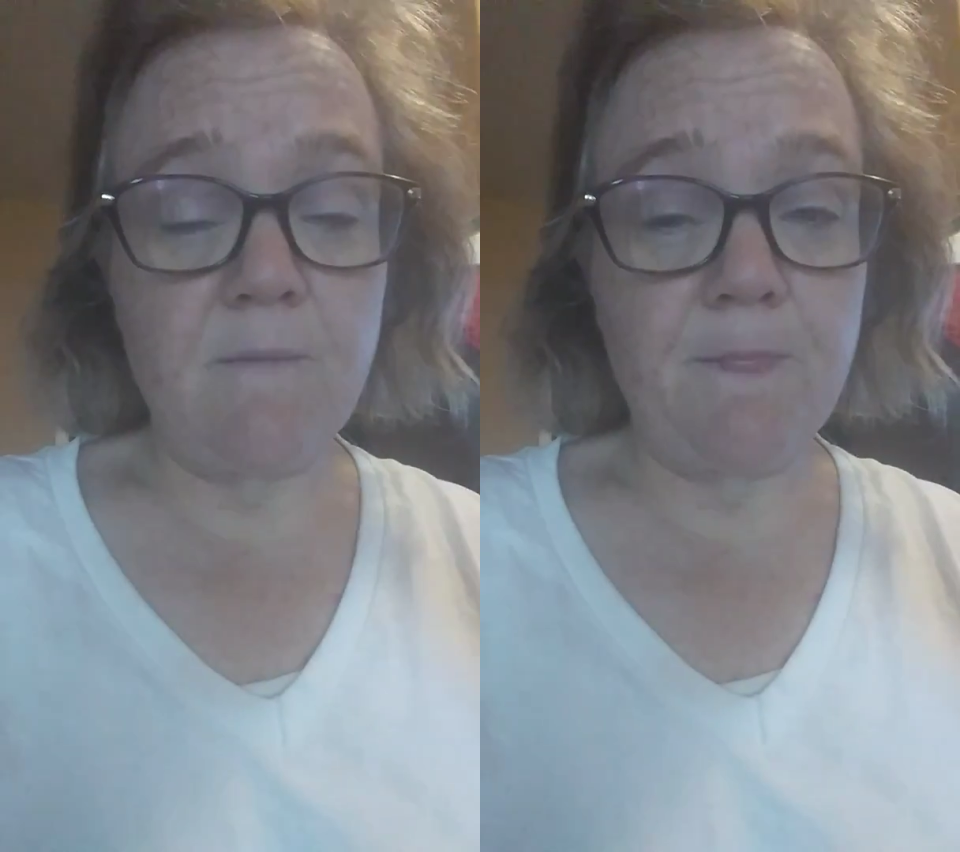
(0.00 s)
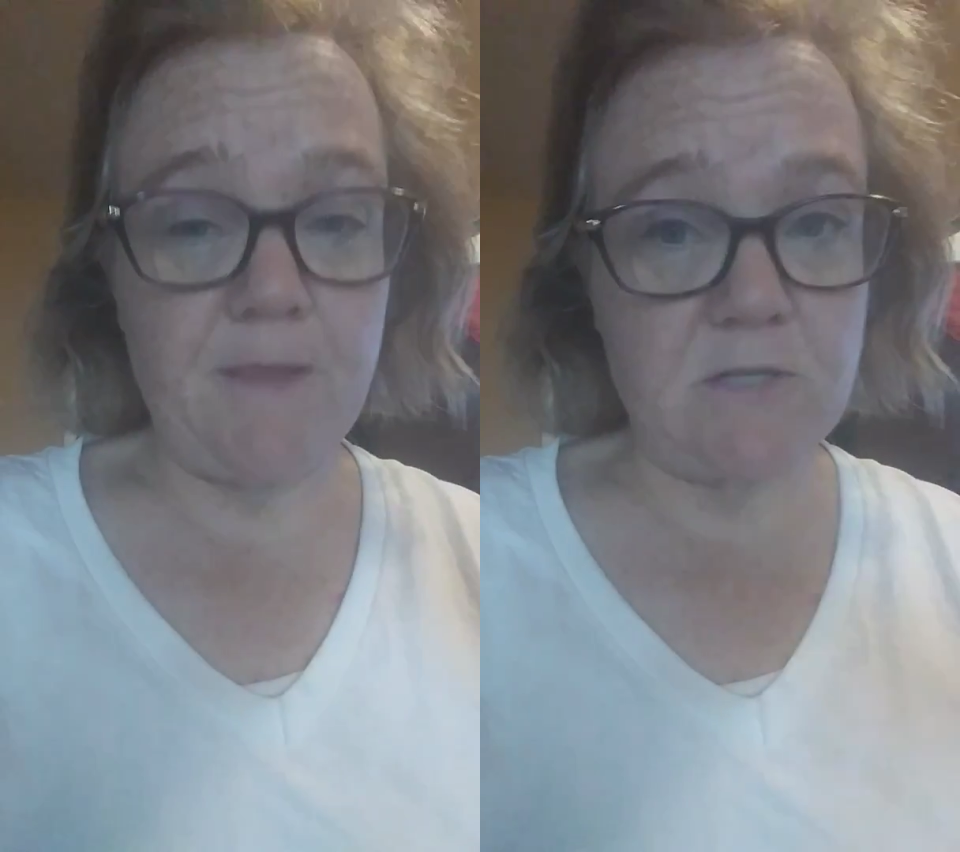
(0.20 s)

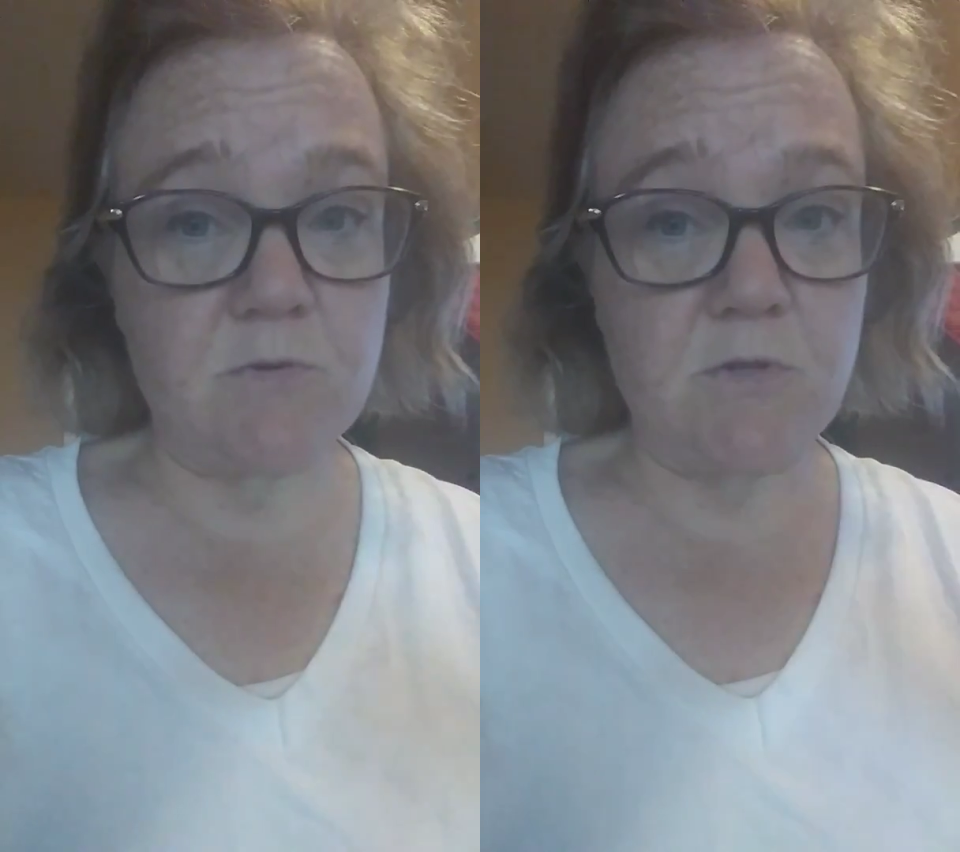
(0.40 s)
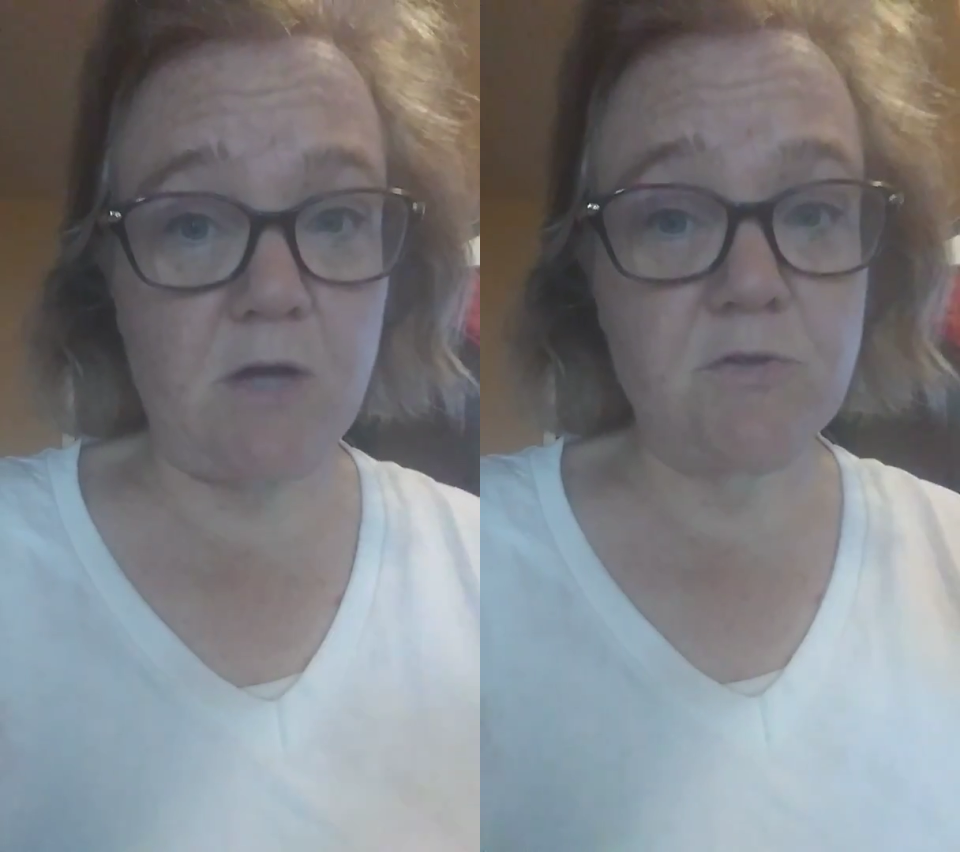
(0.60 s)
That's what
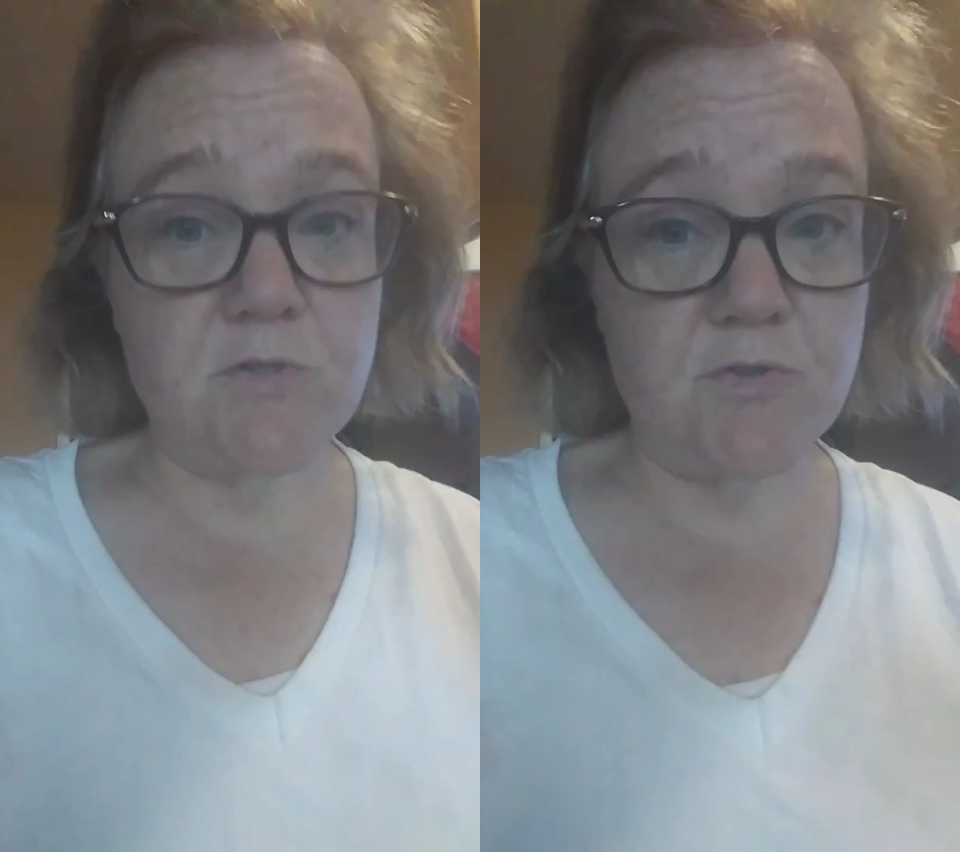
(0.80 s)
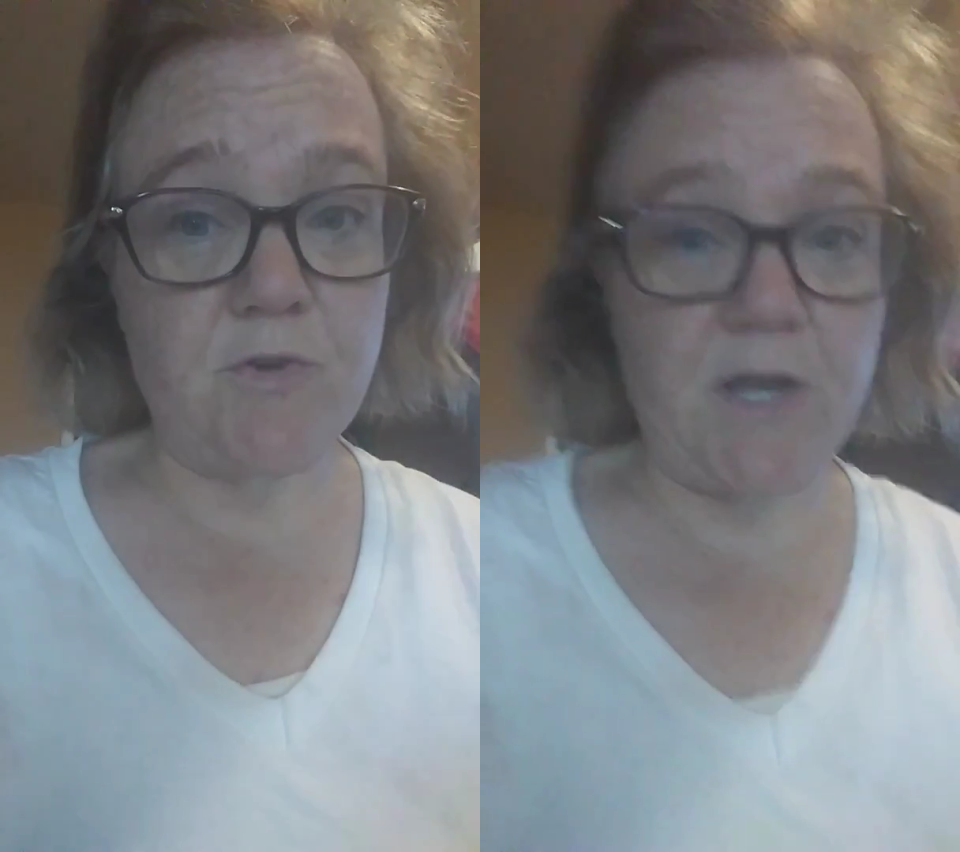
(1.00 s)
doctors are
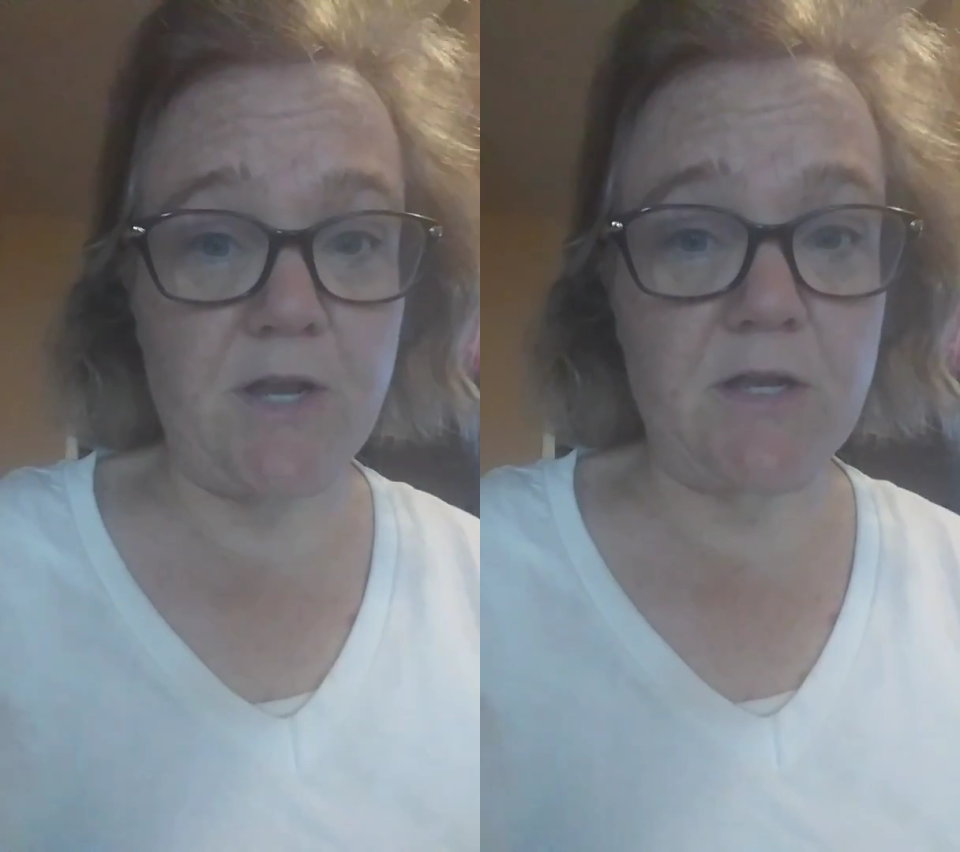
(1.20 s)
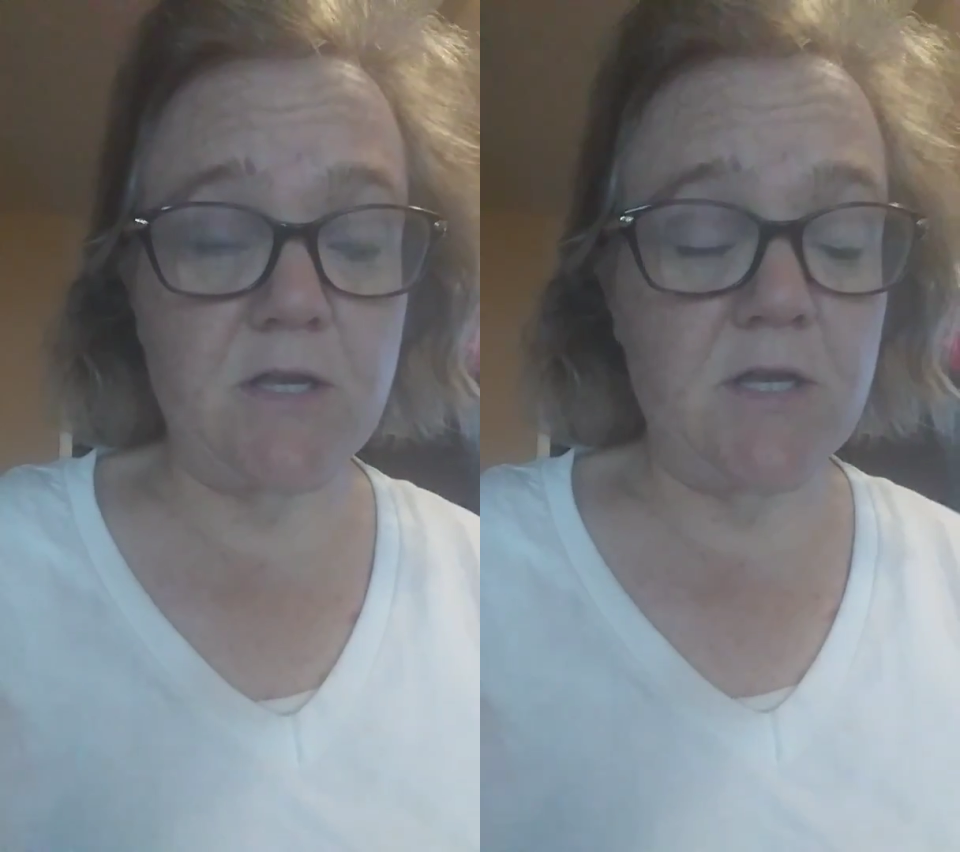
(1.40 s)
trained
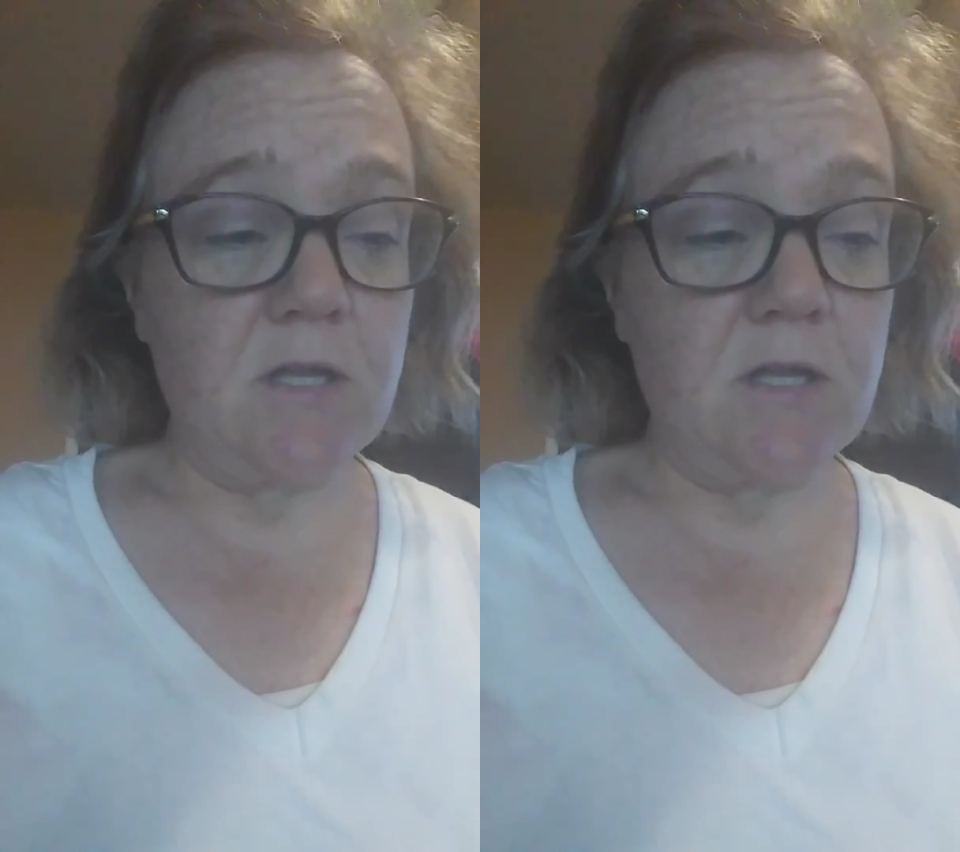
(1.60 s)
in.